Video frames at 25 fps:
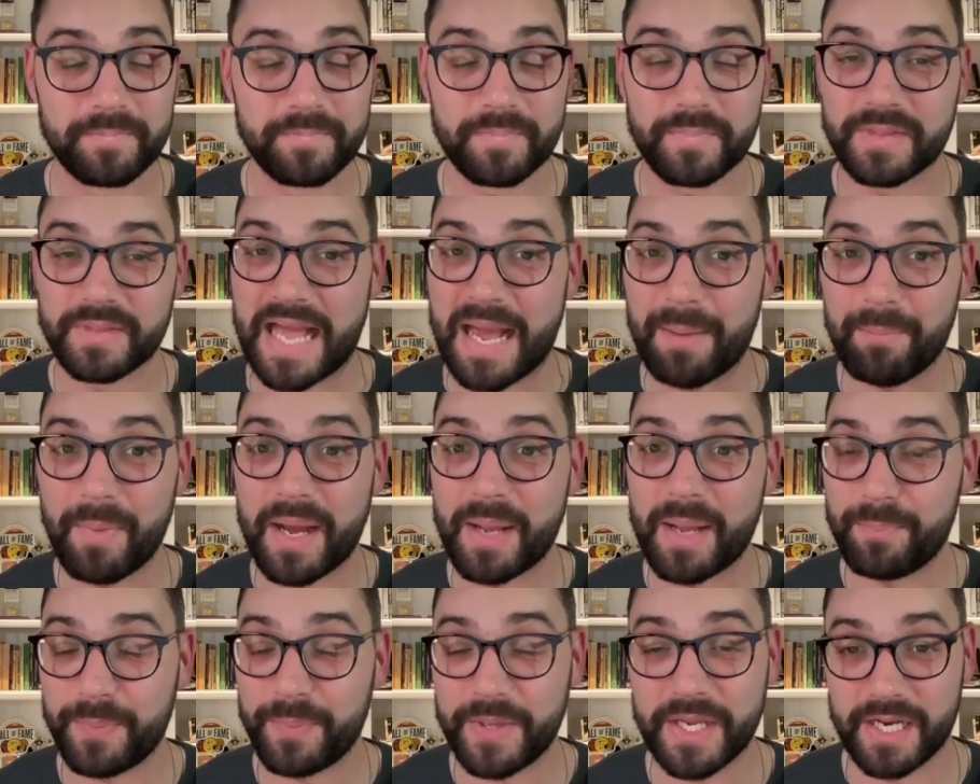That
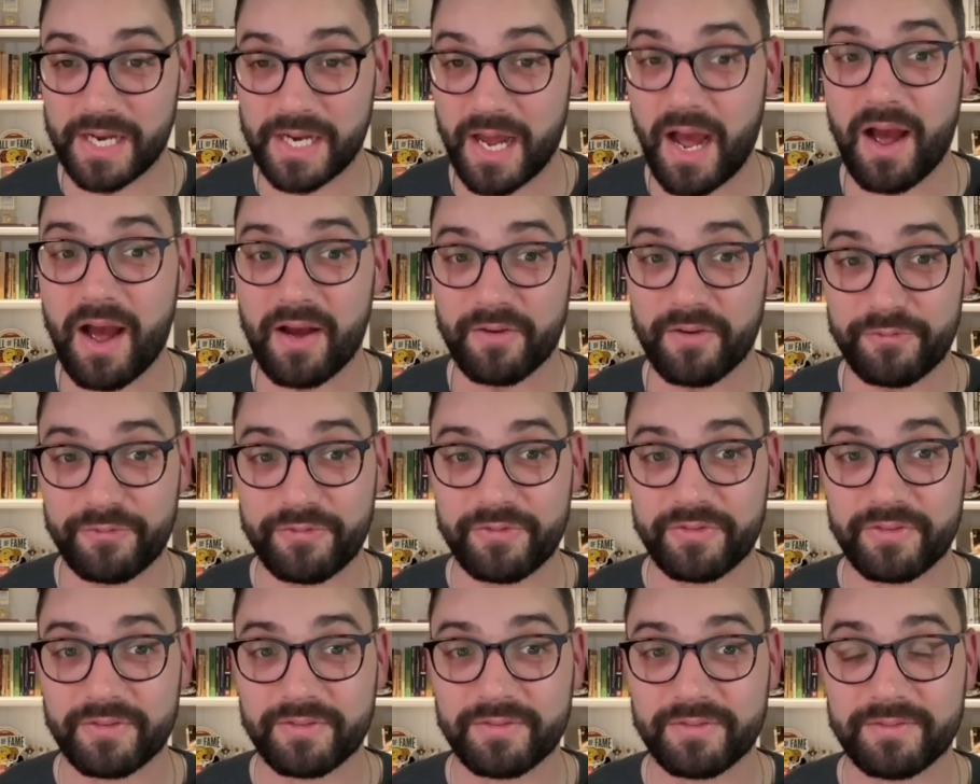might be
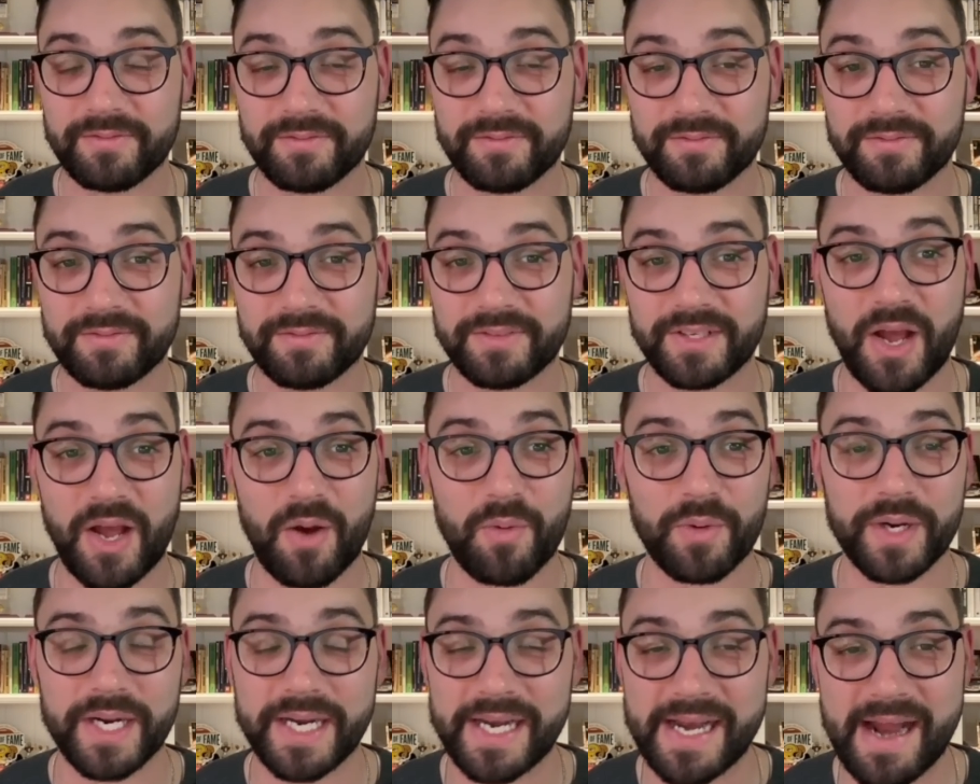enough. Now,
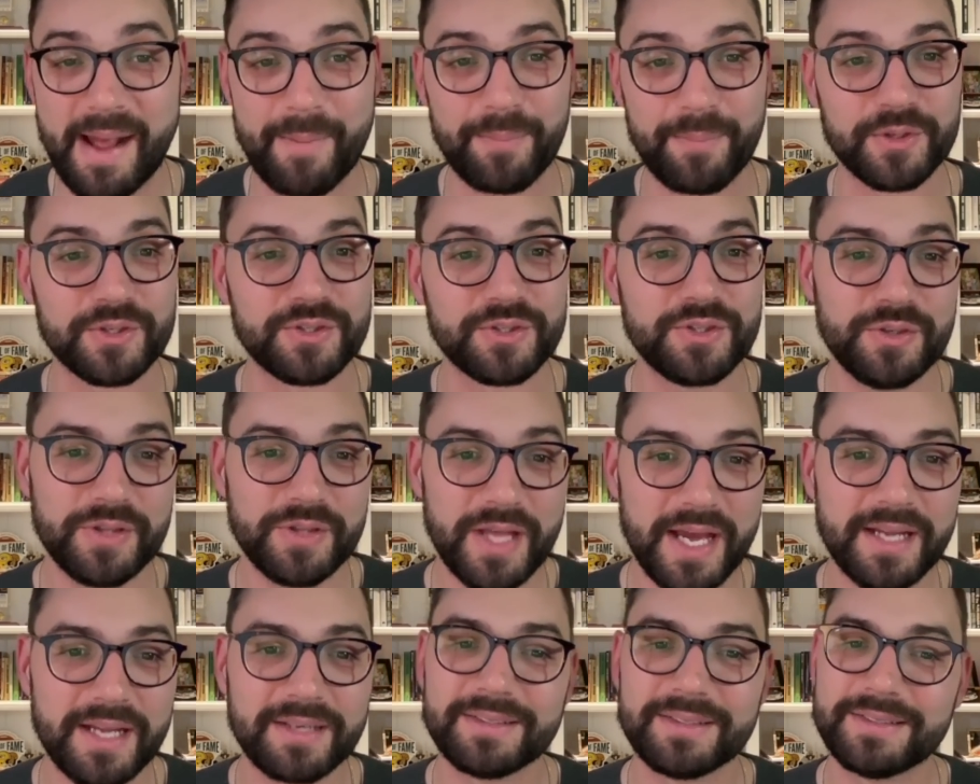would Indianapolis do
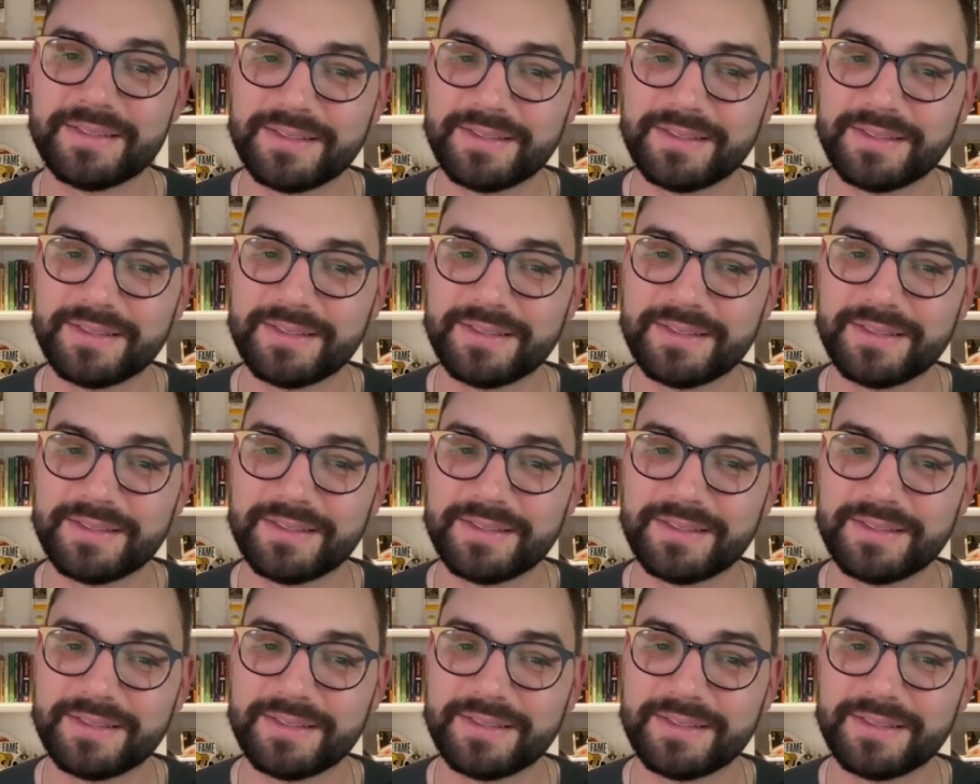that?